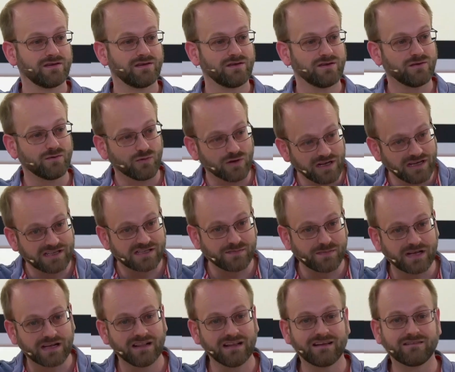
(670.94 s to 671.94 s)
We need to be
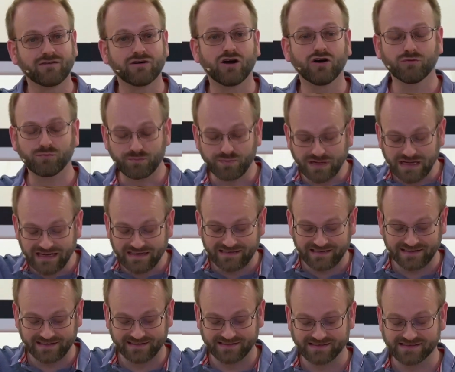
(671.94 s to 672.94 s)
clear,
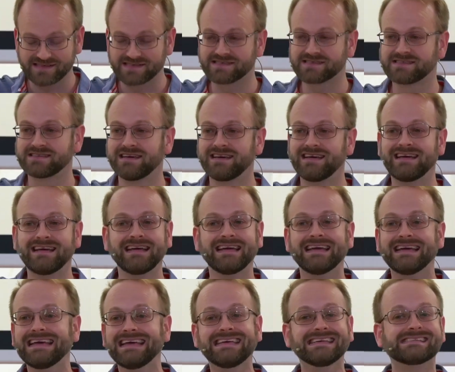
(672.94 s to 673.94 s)
obedience
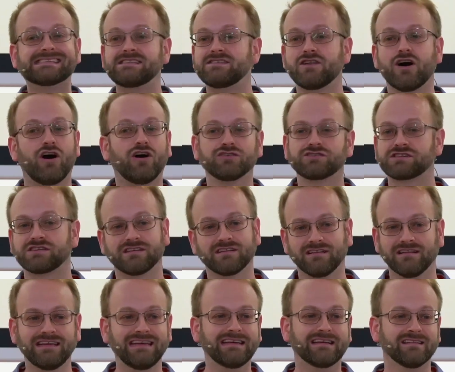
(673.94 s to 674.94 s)
is not
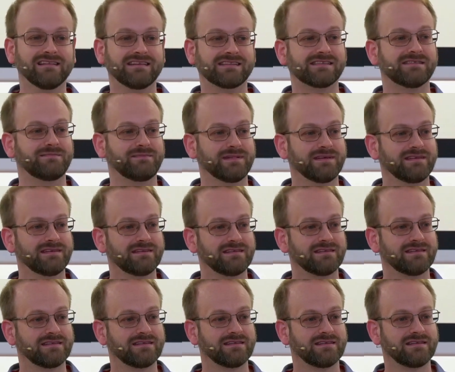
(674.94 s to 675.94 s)
legalism.
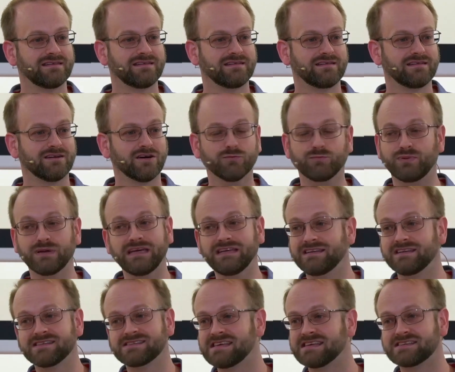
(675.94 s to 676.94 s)

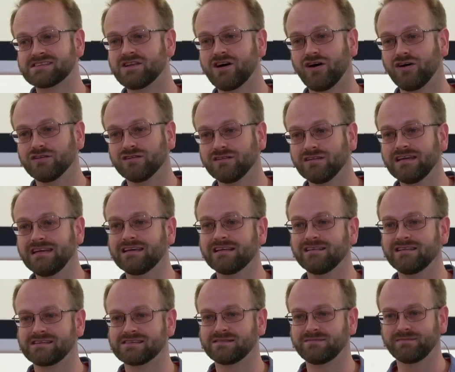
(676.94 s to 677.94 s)
Obedience is not
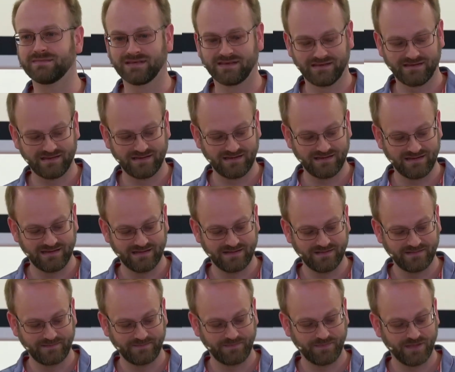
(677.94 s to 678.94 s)
legalism.
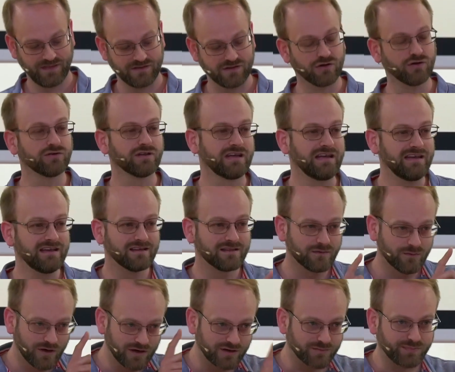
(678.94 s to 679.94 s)
Don't hear the
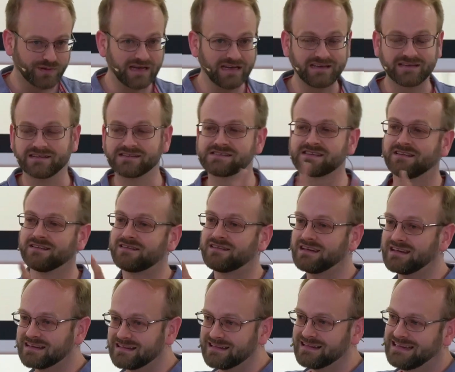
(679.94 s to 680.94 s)
word obedience and
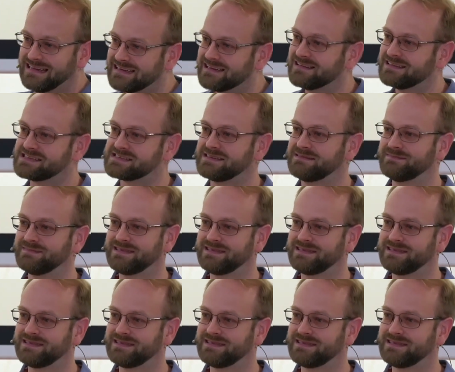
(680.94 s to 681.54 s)
think legalism.